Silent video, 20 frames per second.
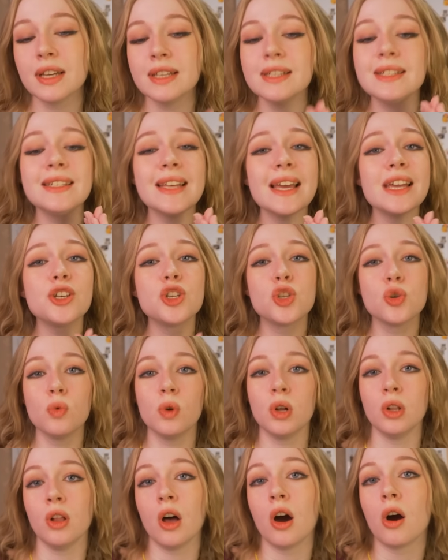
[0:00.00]

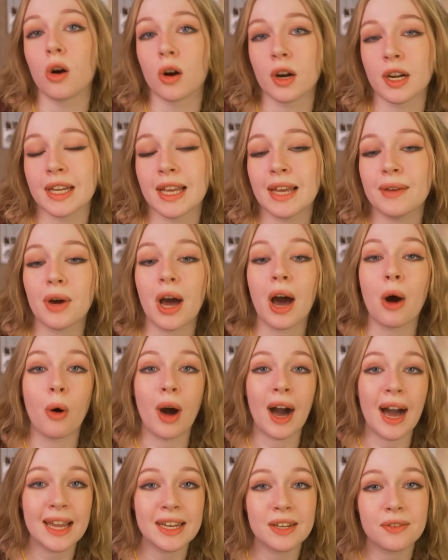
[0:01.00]
Sexual art, how
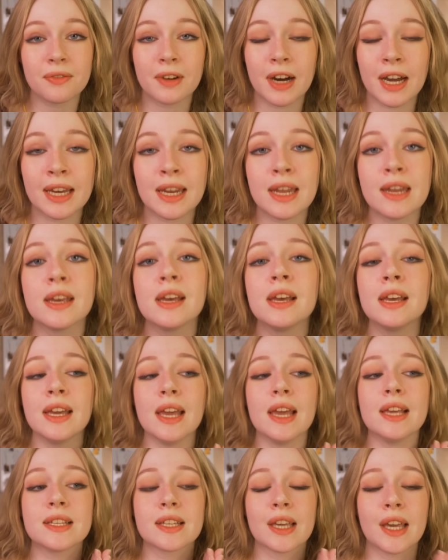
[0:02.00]
I define it,
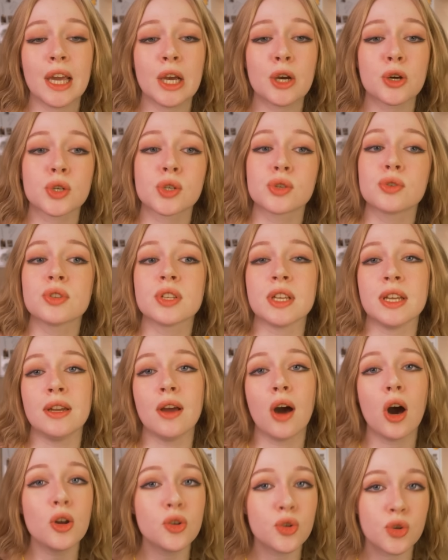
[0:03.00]
is characters in
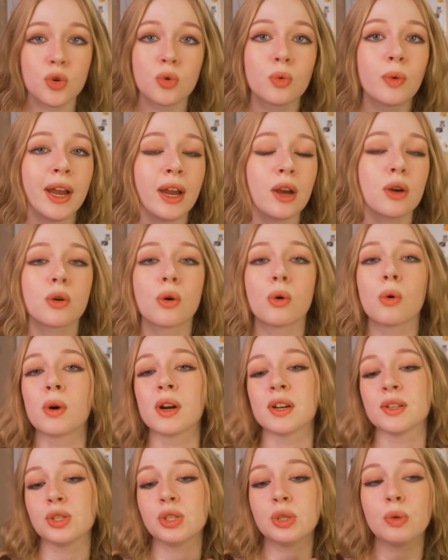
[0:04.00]
underwear or
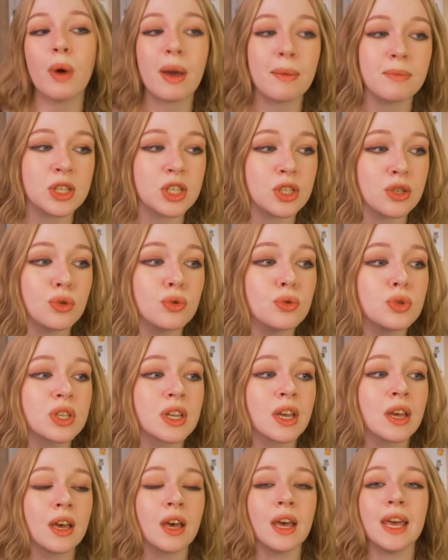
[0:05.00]
swimsuits
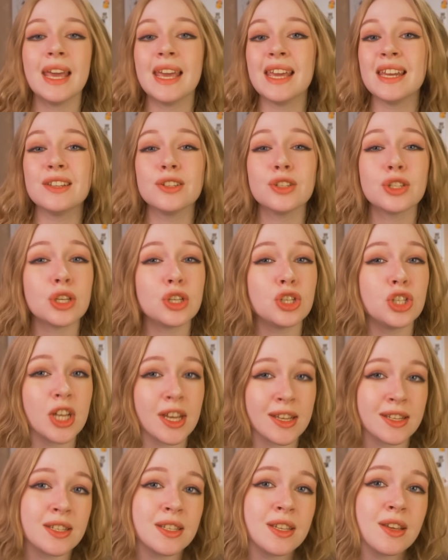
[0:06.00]
in
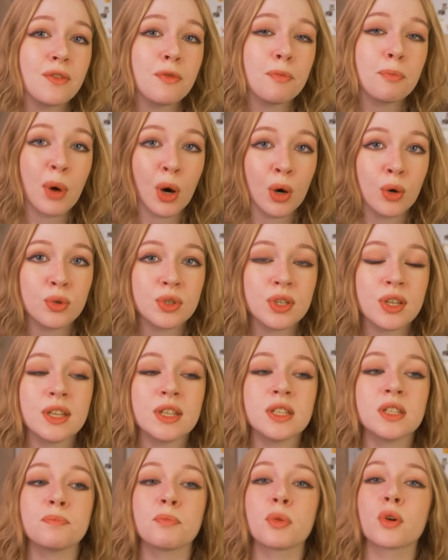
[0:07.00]
suggestive
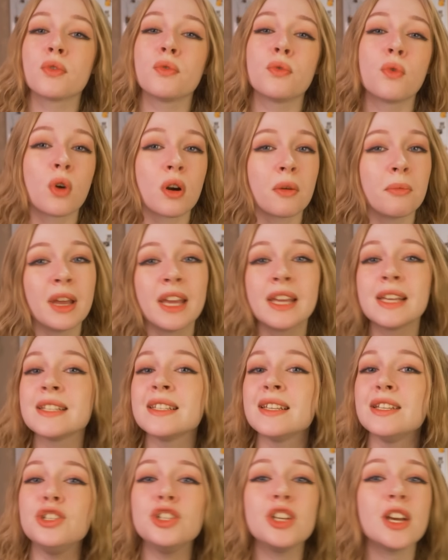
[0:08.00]
poses, performing
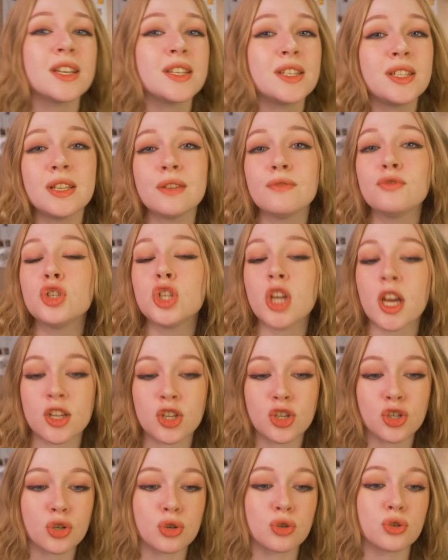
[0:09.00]
suggestive
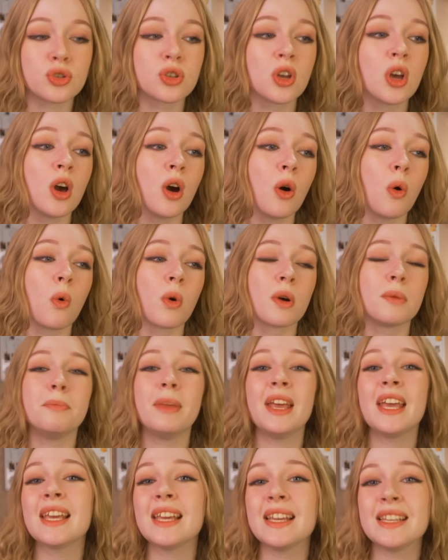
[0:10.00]
gestures or
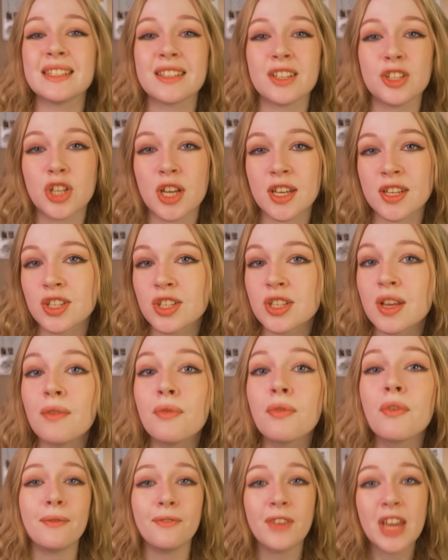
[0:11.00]
making suggestive
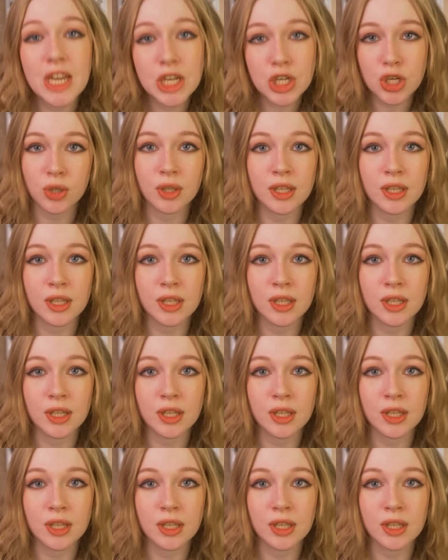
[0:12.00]
facial